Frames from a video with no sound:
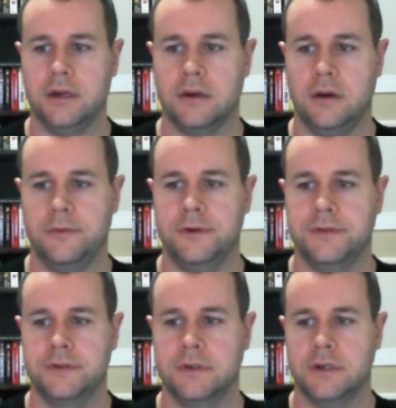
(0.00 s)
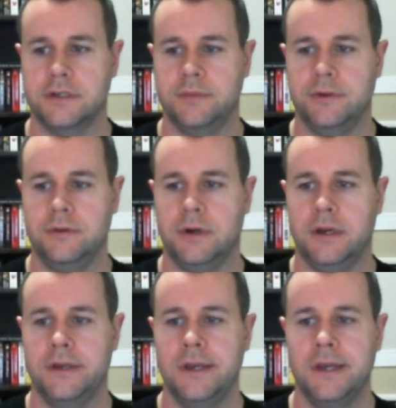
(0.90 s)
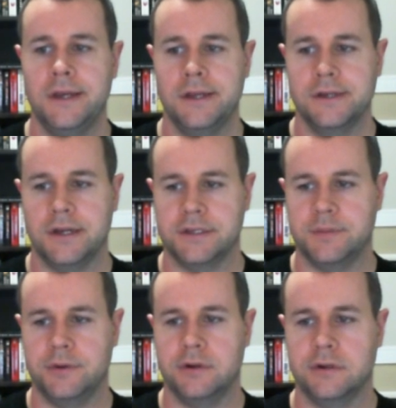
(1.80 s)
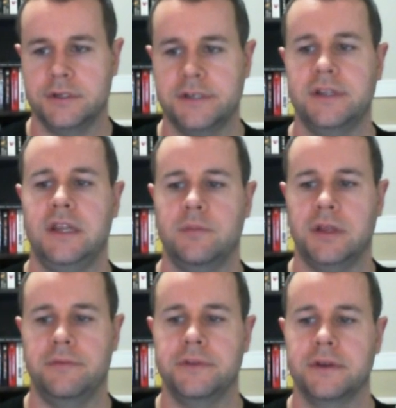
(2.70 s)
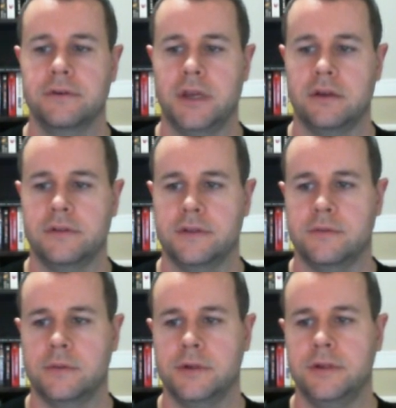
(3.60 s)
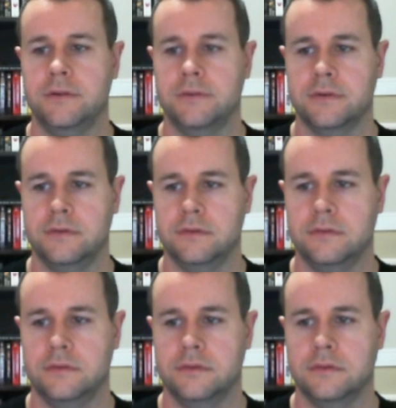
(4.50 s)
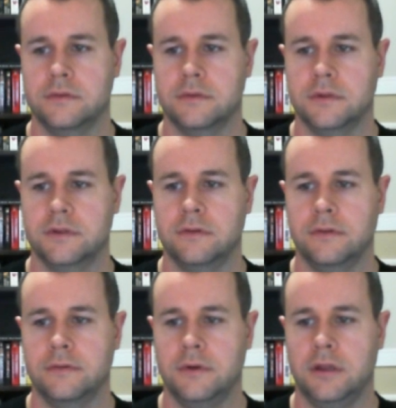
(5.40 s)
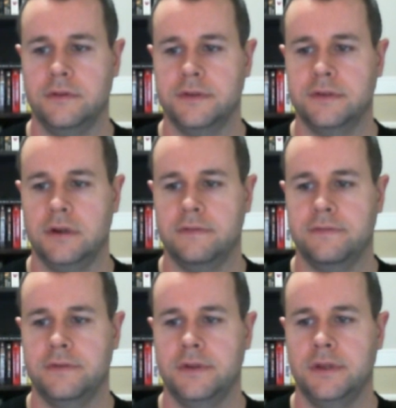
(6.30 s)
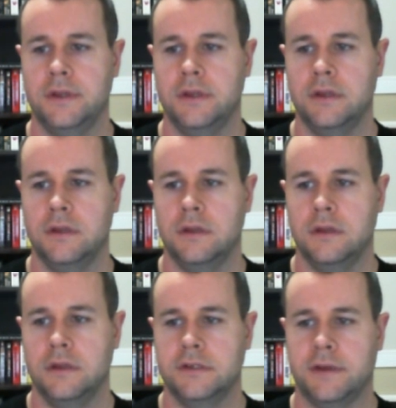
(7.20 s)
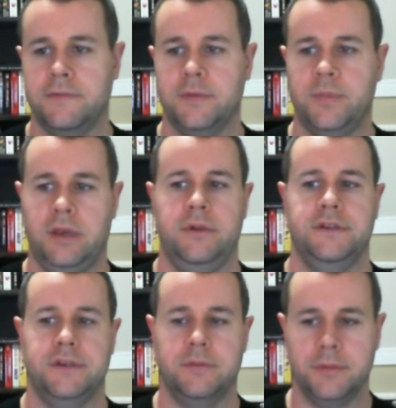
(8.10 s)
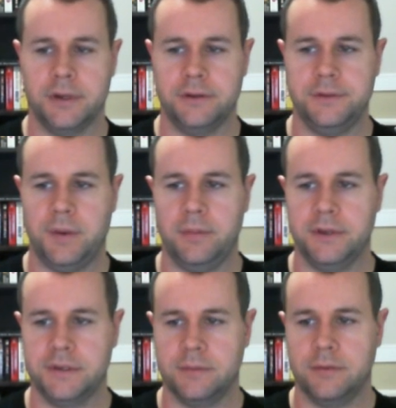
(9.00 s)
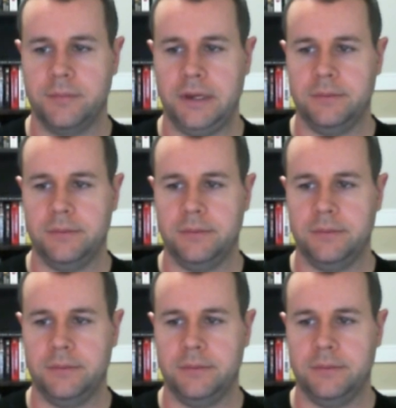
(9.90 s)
U I, commerce, customer U I, customer, just enable everything, okay? That's what I'm gonna do. So let's go through all of this stuff, except for the payment example. I'm not gonna use payment example.